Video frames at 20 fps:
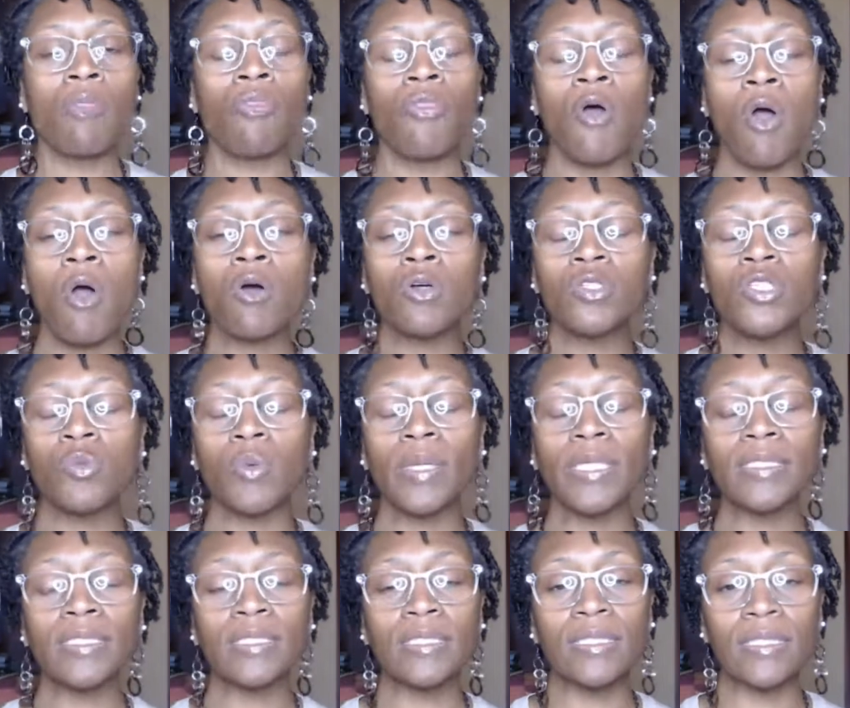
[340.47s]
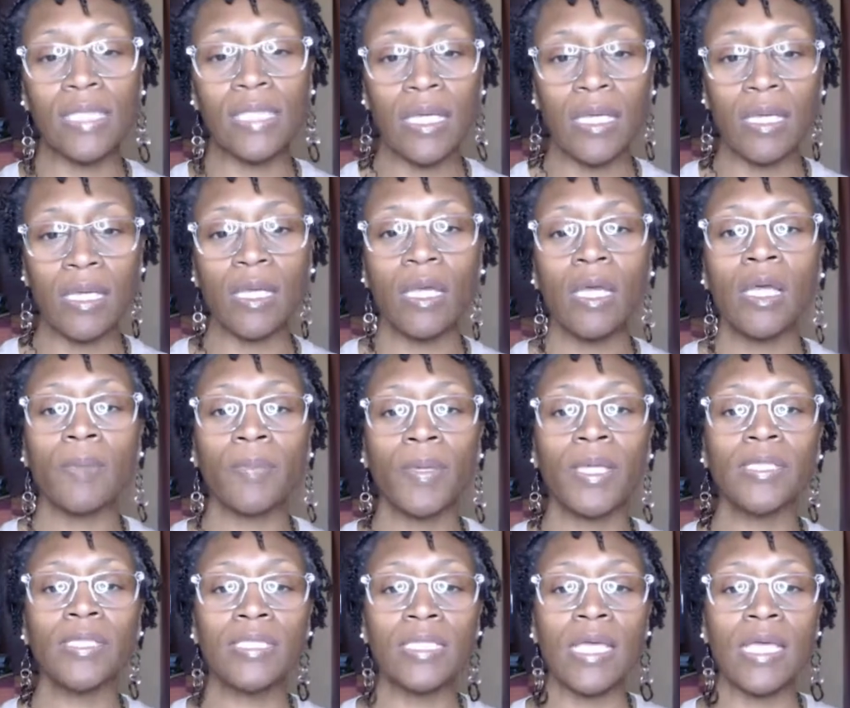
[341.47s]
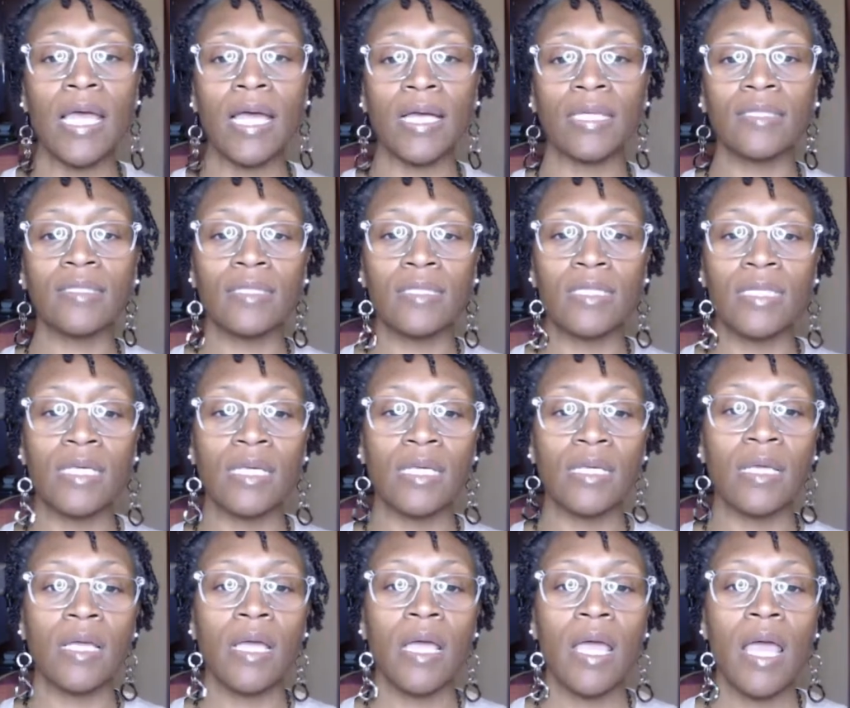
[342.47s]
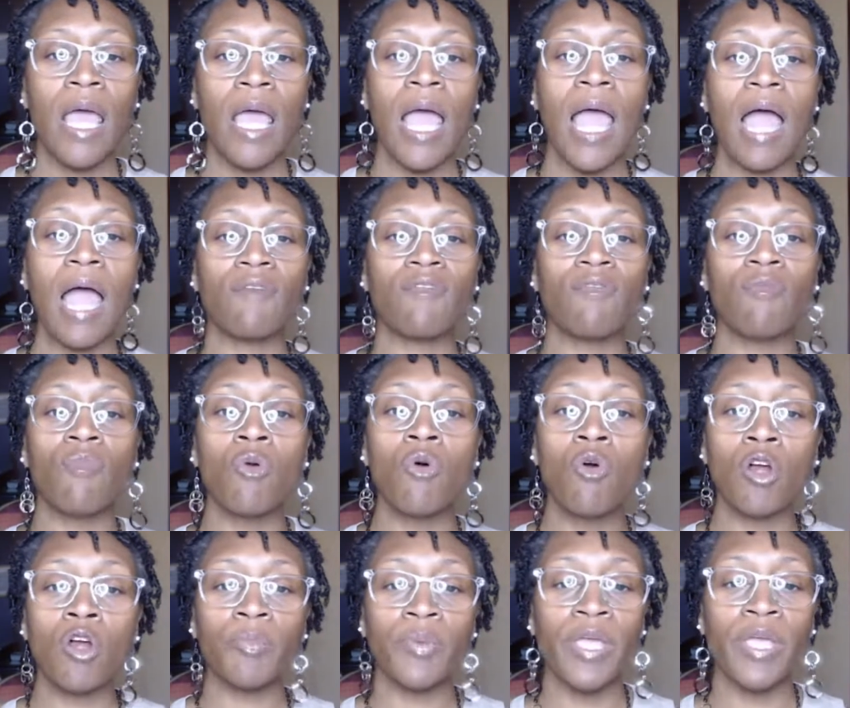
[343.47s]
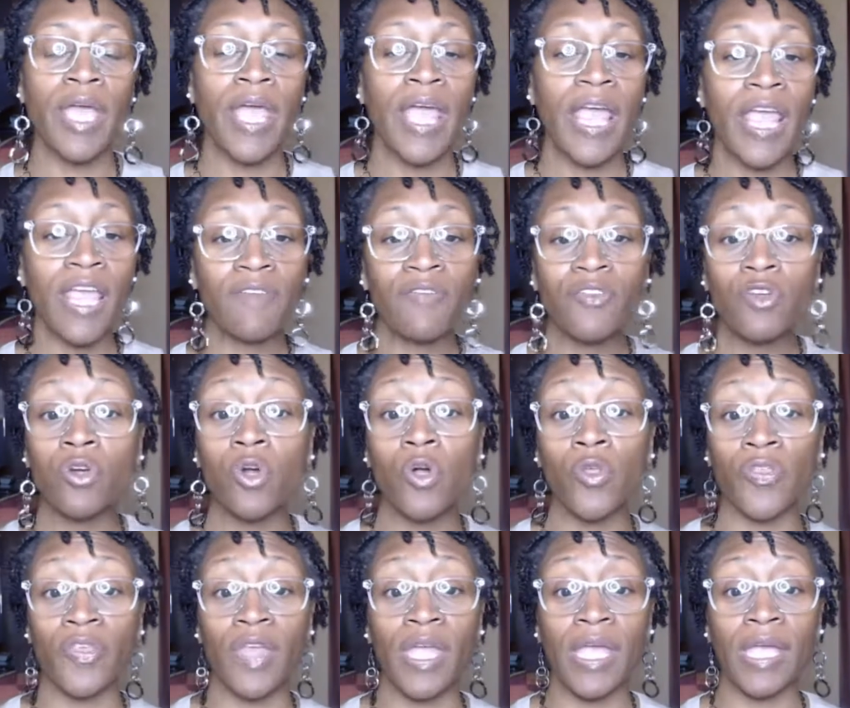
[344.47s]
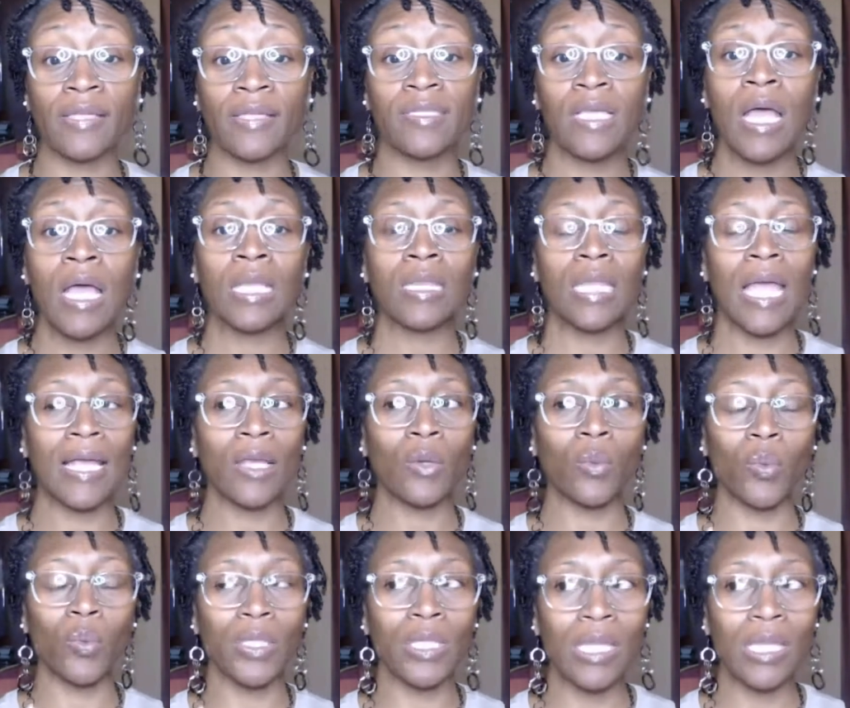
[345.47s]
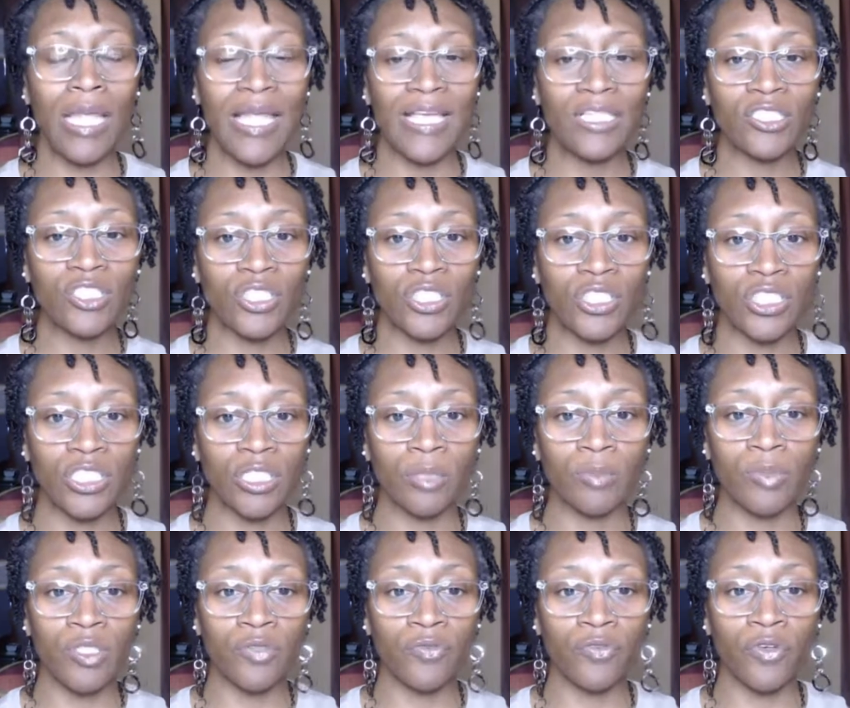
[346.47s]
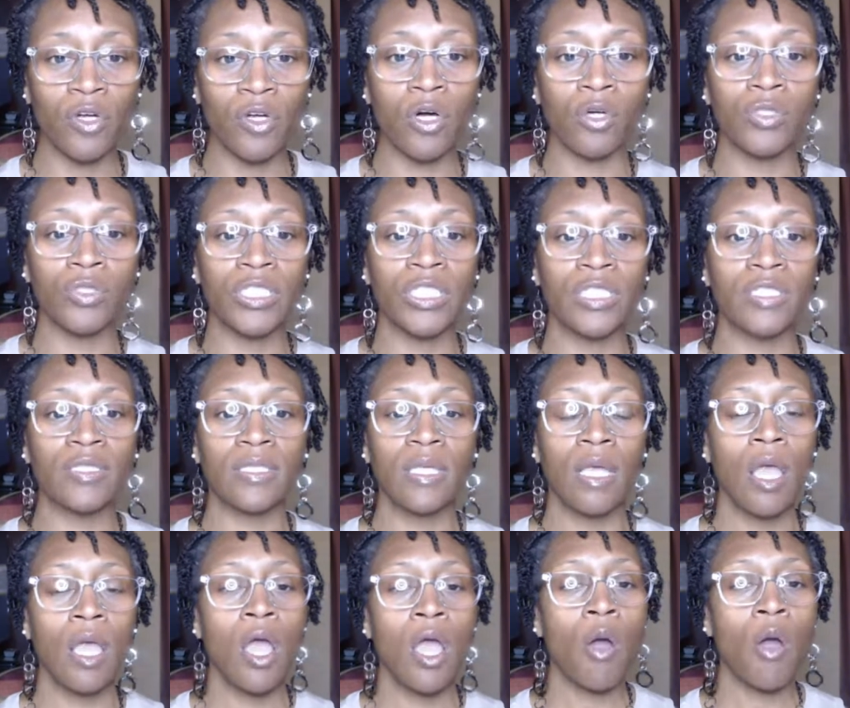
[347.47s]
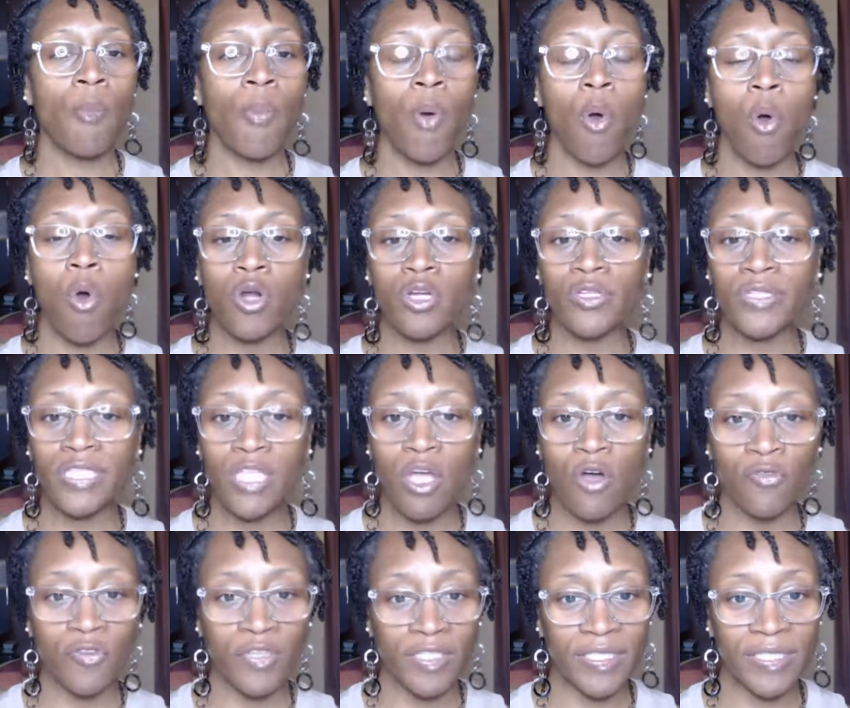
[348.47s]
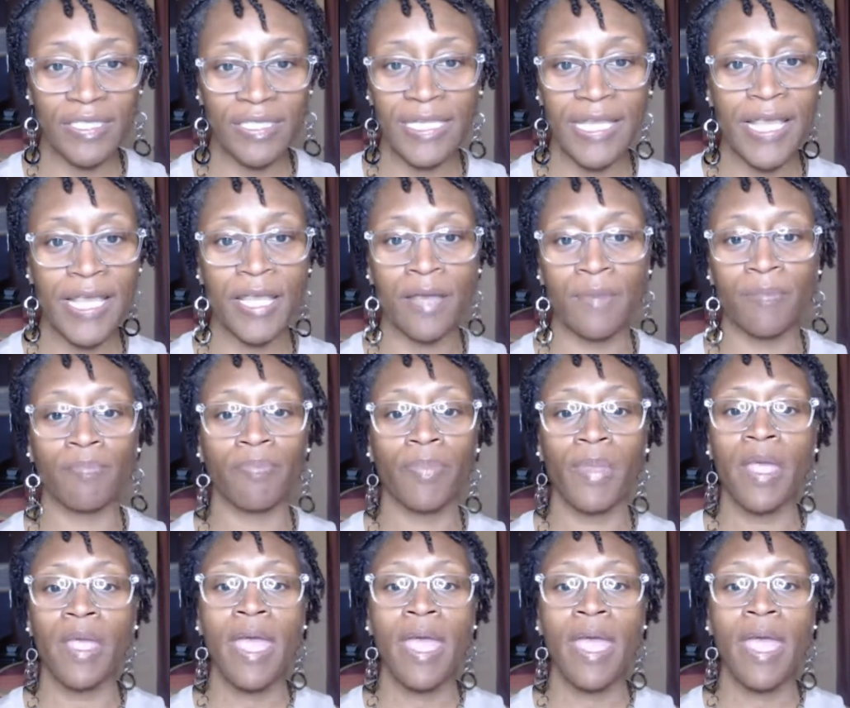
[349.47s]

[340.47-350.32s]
those with CPTSD have more behavioral things like relationship difficulties, poor self esteem,